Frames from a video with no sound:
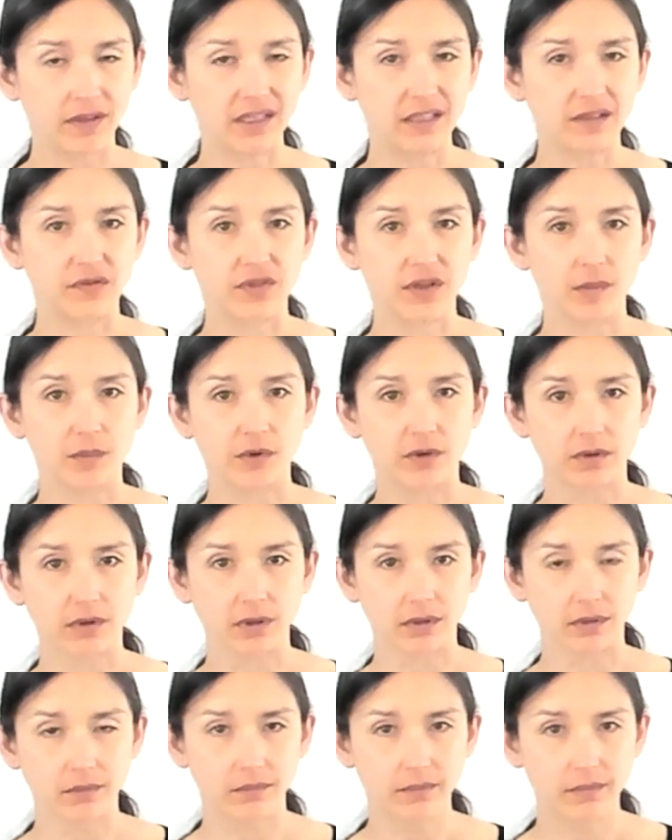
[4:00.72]
the
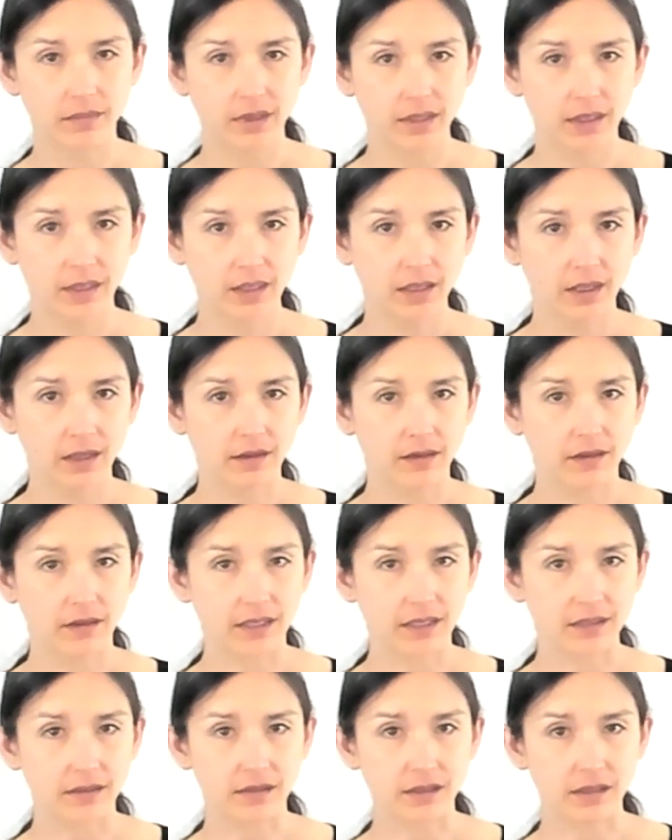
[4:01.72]
ephemeral.
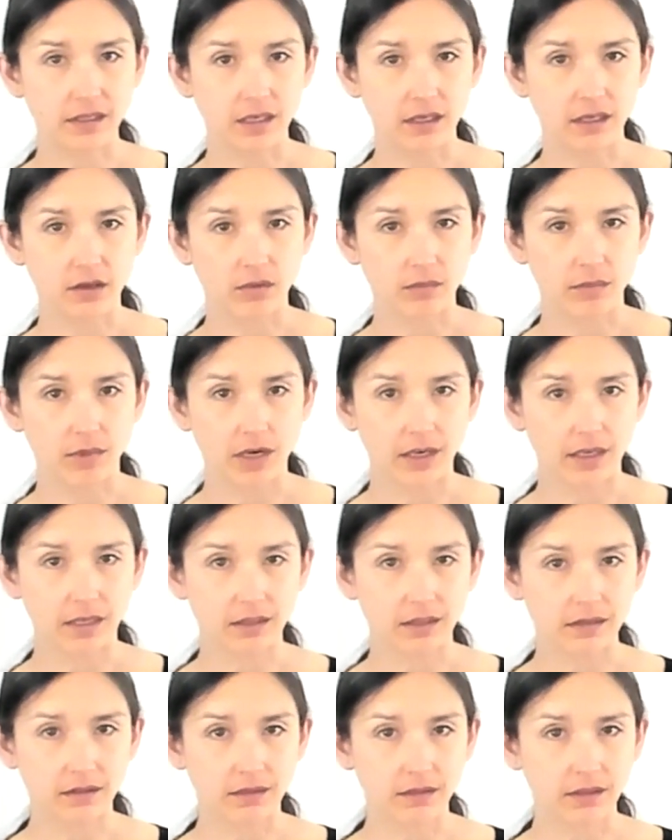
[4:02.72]
That's the ego
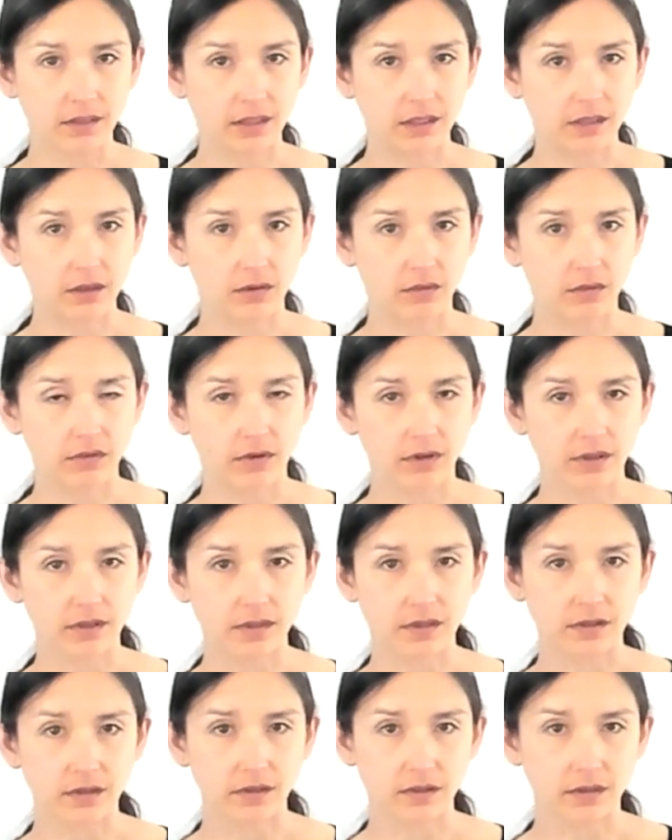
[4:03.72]
mind, the ego thought
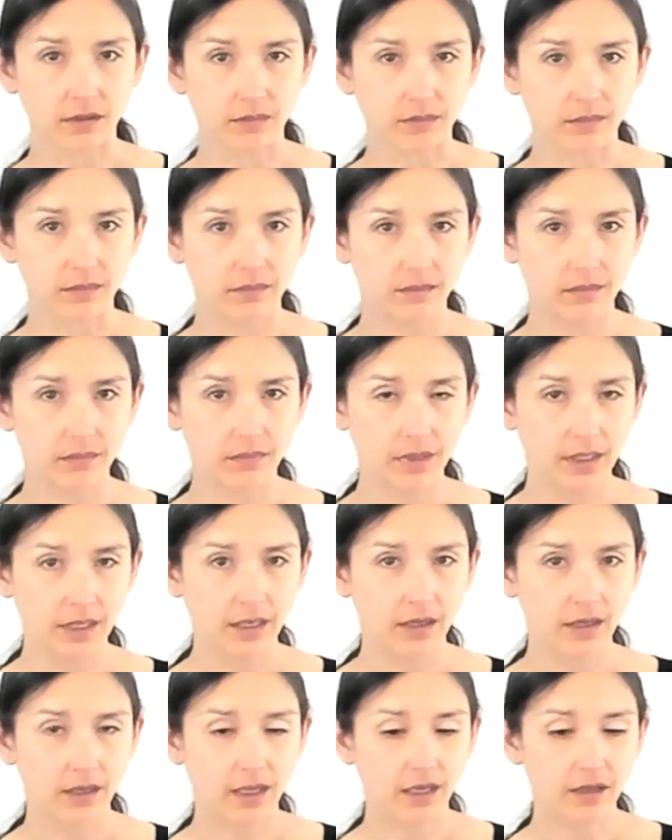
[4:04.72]
system.
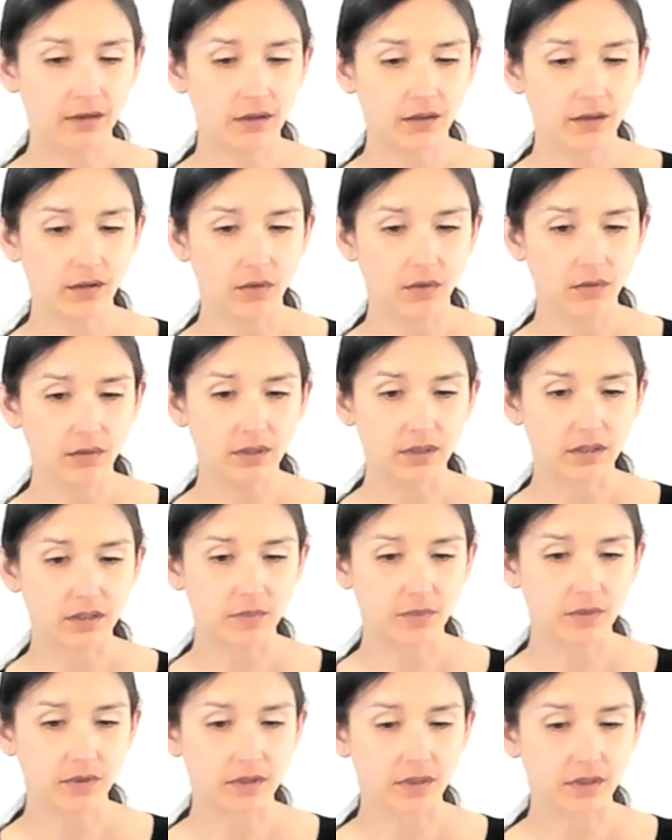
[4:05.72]
And the Holy
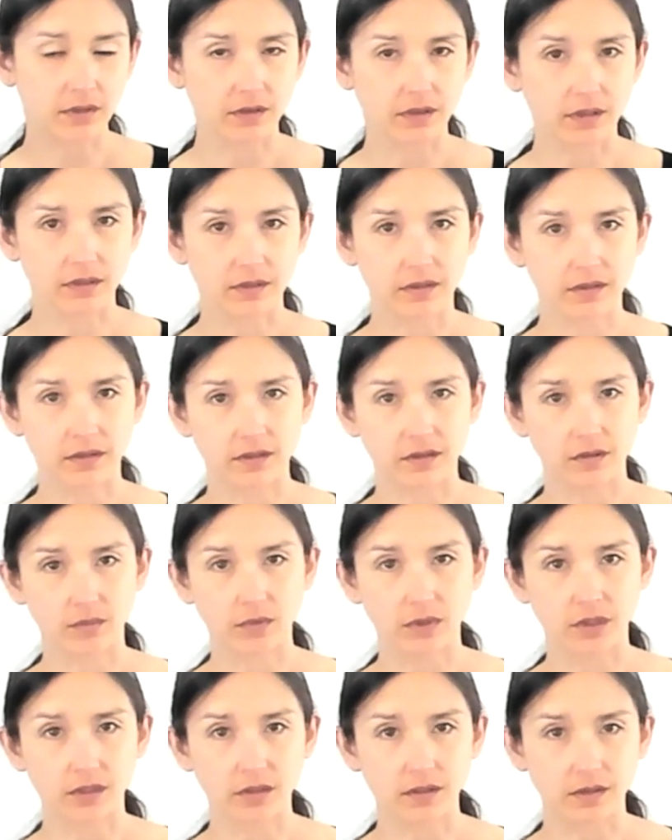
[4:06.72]
Spirit thought system,
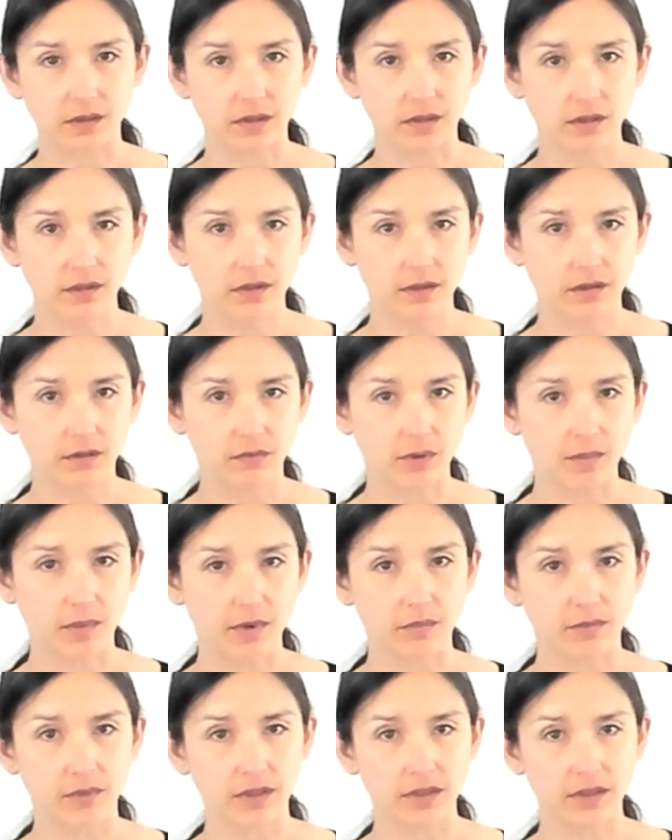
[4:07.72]
which is the
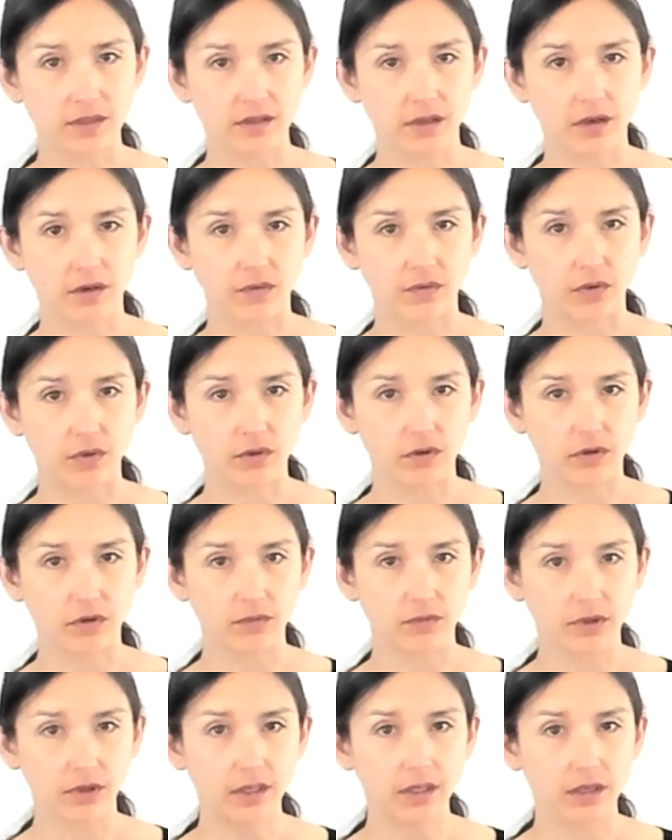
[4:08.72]
remembrance of who you
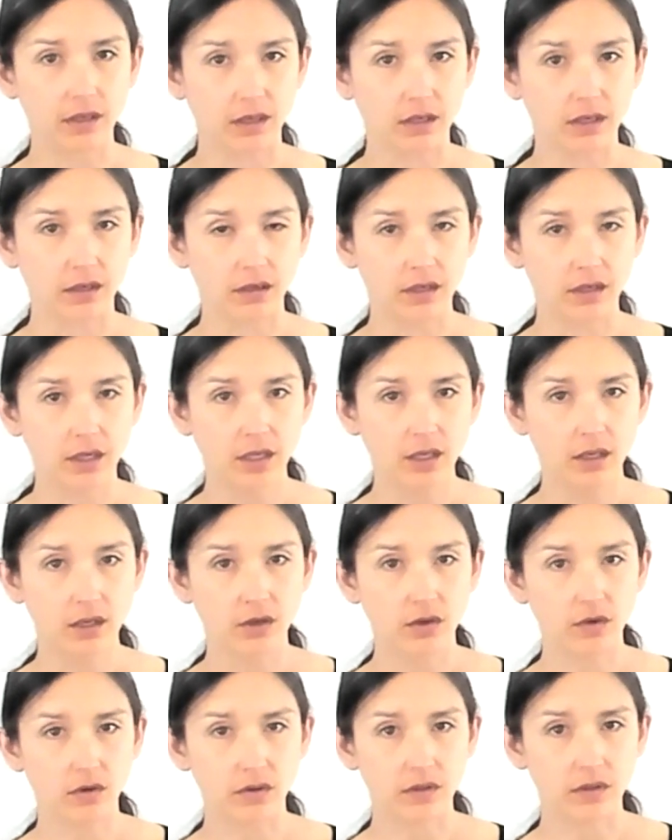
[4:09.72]
really are,
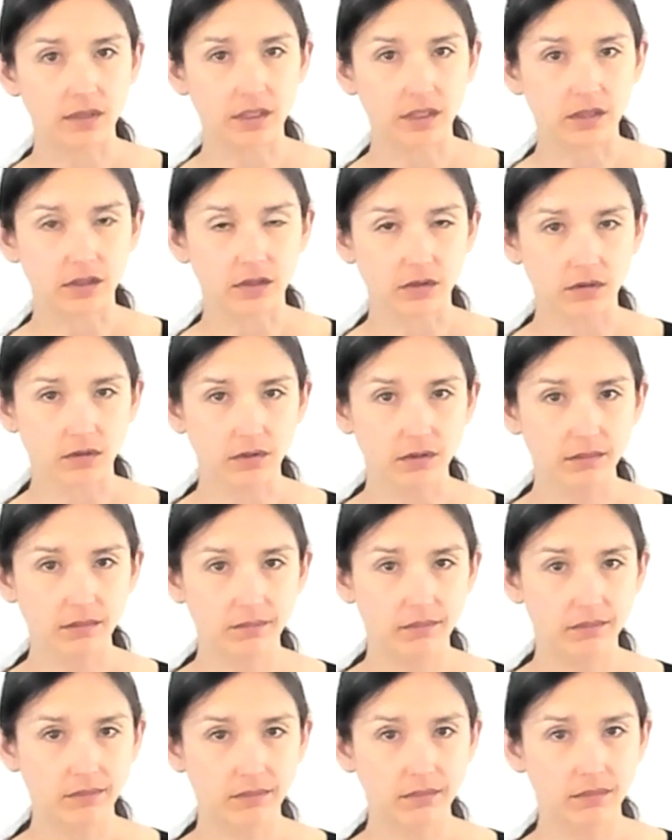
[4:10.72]
who is eternal,
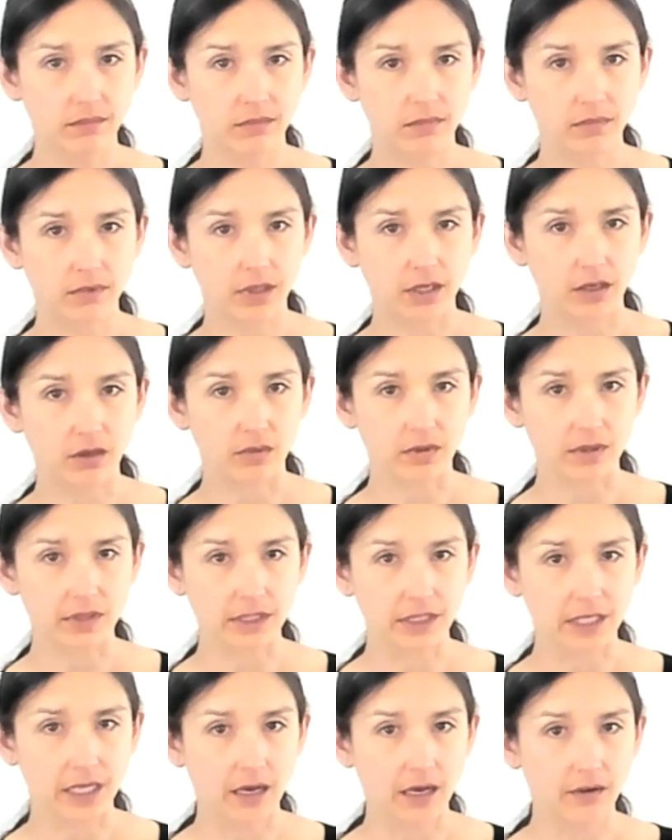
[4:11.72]
and who is
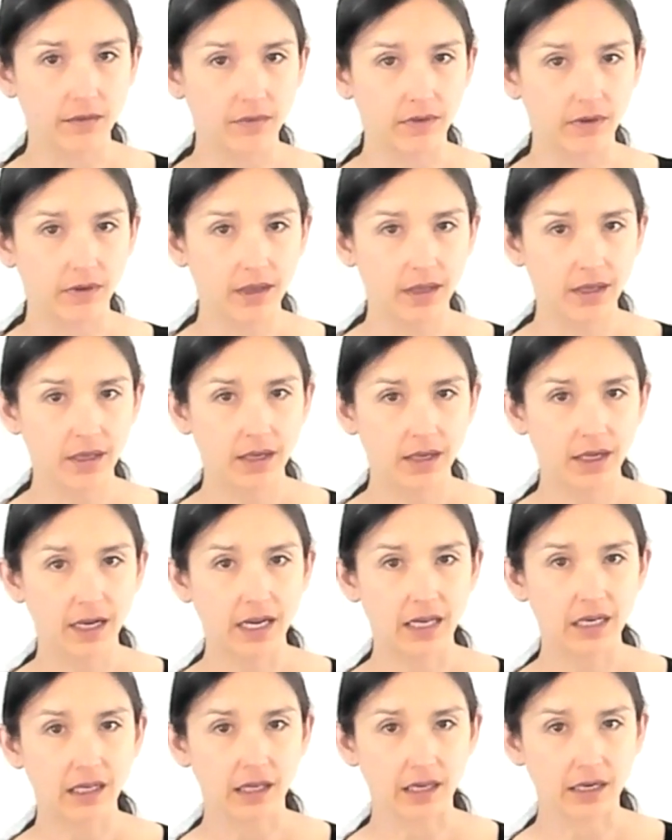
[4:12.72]
love
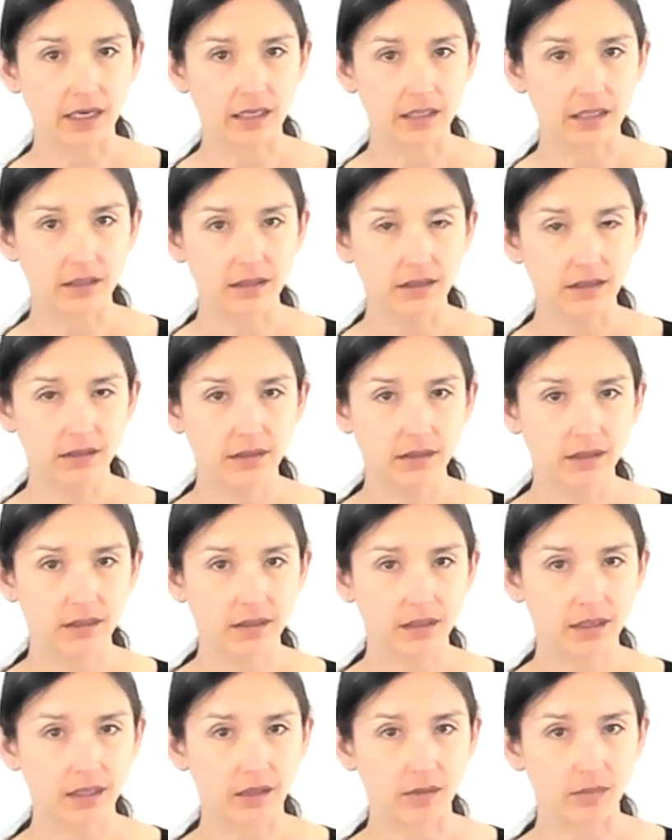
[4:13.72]
and light
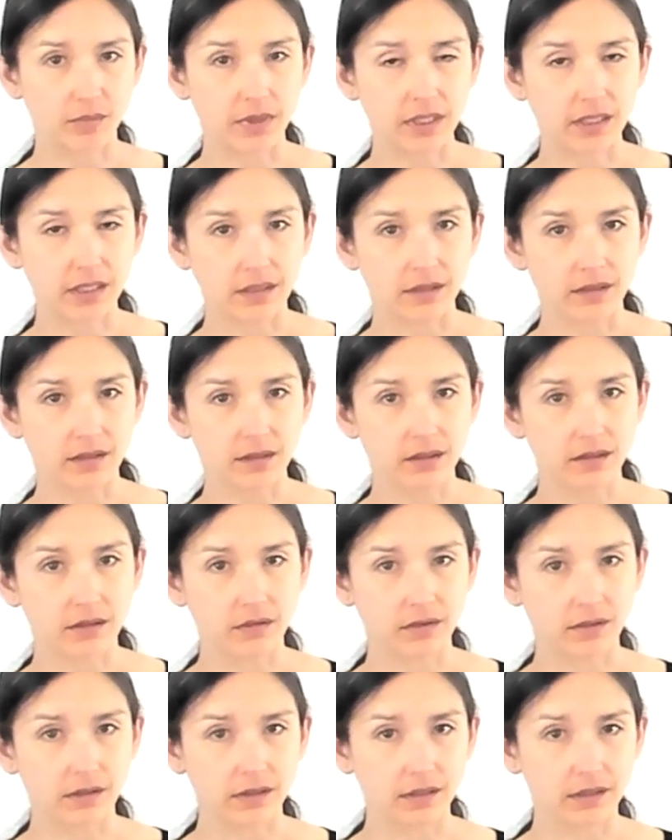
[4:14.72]
and peace,
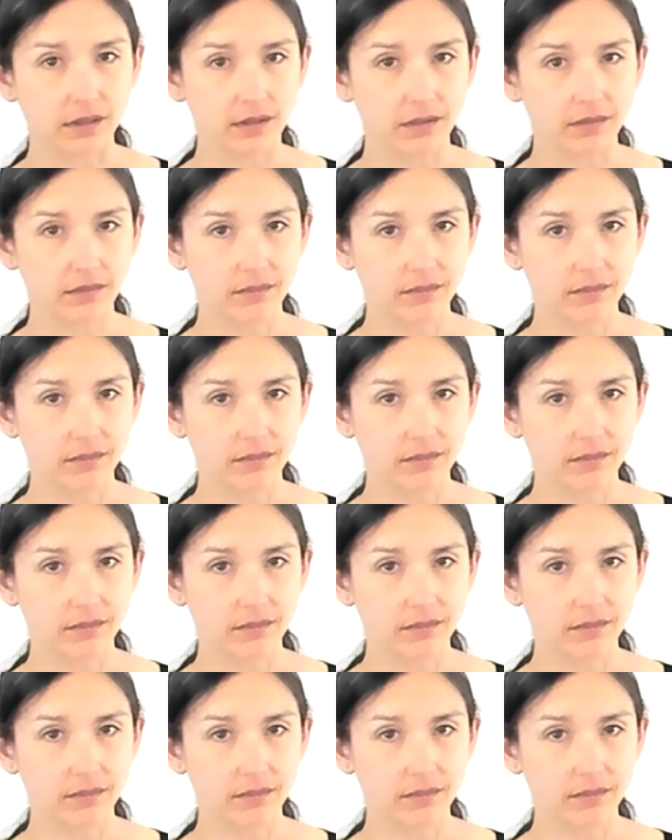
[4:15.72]
you see.